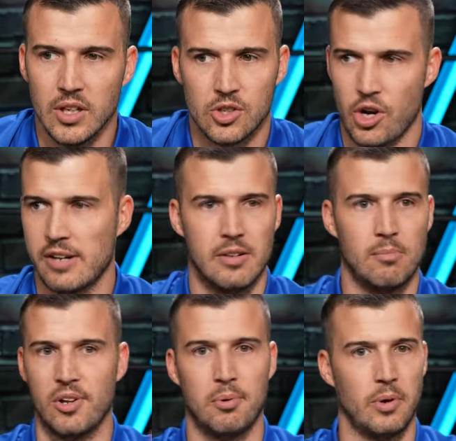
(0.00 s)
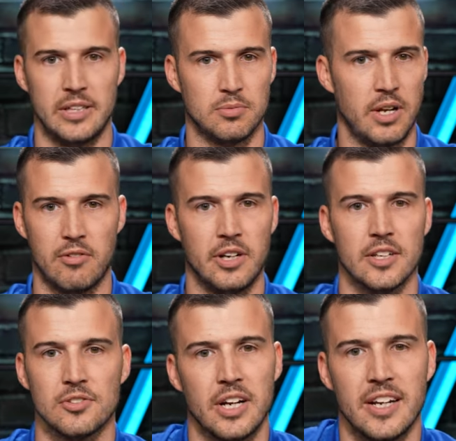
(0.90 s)
Attractive in multiple ways, whatever it
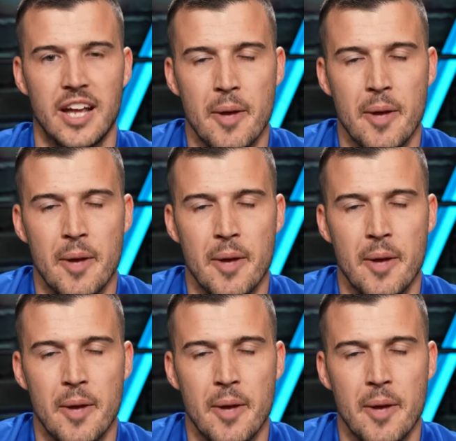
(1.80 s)
is, right?